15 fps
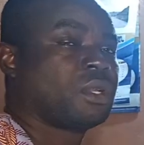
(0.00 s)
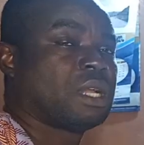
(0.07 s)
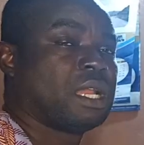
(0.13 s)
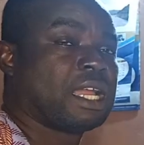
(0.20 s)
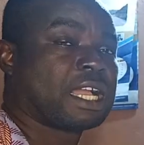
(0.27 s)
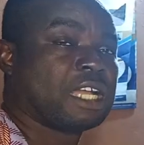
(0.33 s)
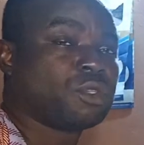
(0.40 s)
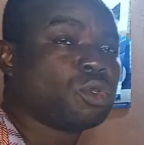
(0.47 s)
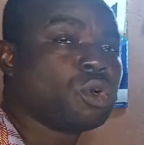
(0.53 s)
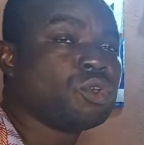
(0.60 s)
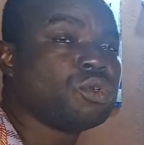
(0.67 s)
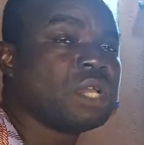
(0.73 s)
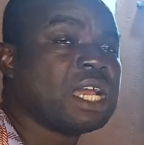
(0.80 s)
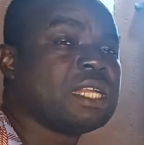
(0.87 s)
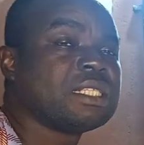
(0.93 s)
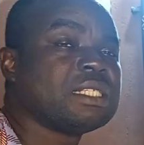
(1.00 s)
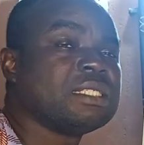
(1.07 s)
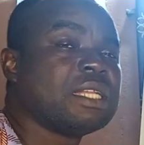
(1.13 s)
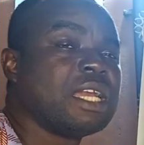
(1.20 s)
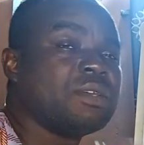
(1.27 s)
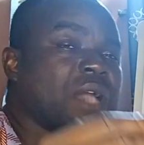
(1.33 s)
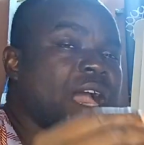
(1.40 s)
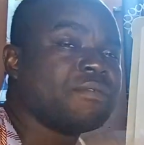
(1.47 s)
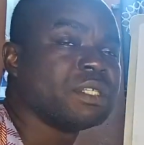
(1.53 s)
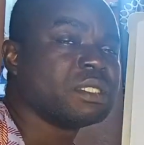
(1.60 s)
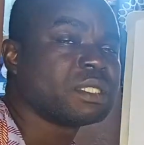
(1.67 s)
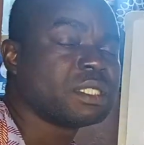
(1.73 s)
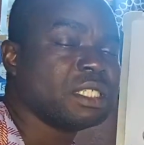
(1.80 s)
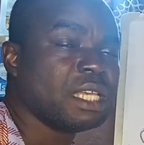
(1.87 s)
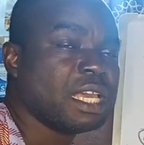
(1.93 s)
And like I told you, anything that you have in
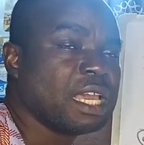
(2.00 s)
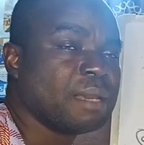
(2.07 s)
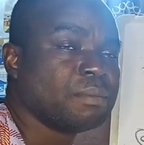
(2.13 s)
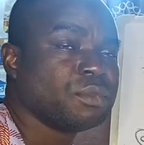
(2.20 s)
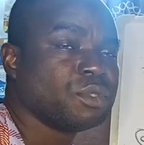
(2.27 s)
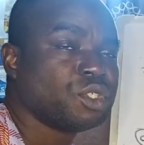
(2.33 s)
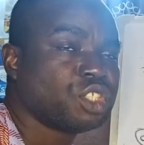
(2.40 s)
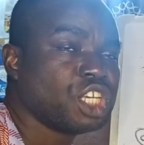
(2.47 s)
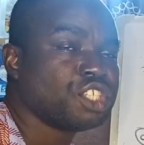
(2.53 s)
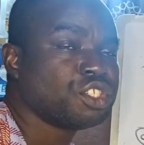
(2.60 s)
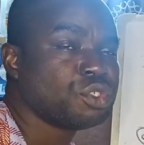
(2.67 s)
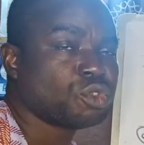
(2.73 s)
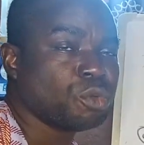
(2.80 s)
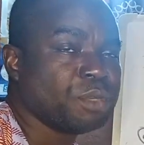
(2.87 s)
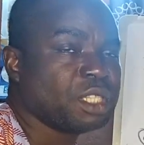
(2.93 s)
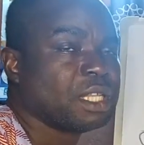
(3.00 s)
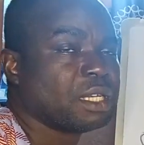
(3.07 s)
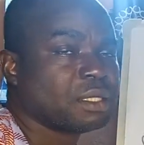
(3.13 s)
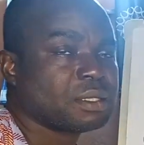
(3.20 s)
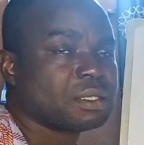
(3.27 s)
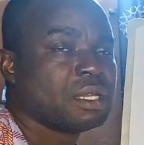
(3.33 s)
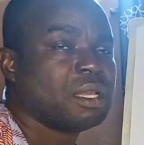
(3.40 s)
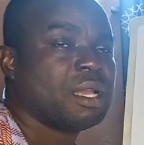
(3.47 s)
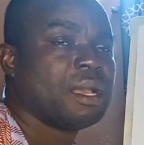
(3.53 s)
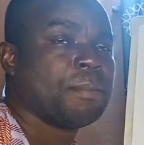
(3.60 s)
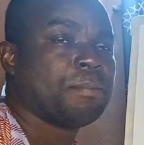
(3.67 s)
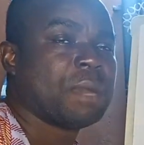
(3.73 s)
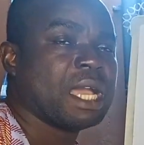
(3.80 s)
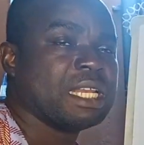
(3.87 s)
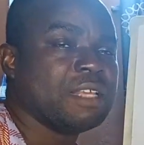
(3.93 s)
cm, change it to meters
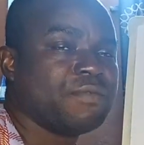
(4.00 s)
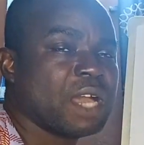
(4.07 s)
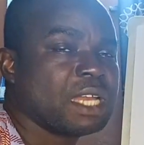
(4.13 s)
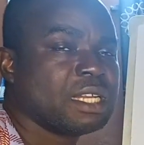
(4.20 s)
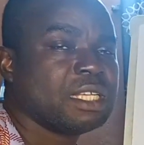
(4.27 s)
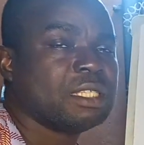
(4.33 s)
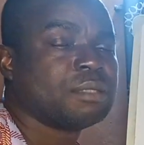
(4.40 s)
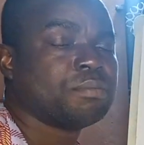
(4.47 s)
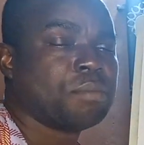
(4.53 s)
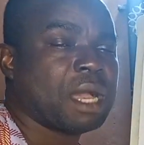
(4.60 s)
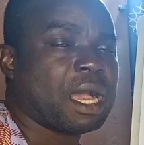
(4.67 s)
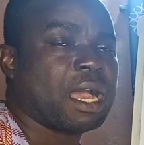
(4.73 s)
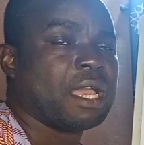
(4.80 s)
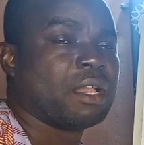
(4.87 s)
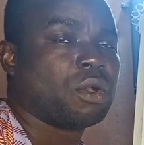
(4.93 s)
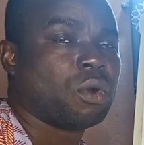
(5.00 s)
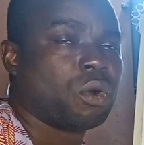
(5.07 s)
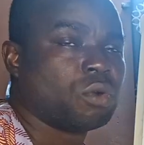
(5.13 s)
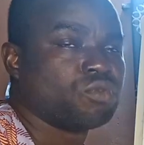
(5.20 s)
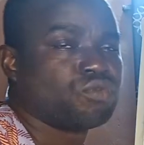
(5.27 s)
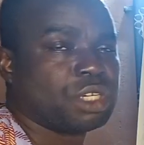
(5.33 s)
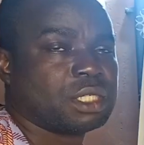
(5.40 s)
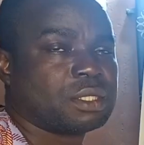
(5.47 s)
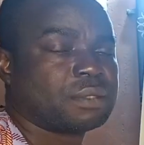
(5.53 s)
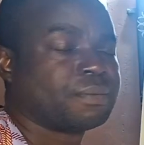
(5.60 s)
by dividing it by 100.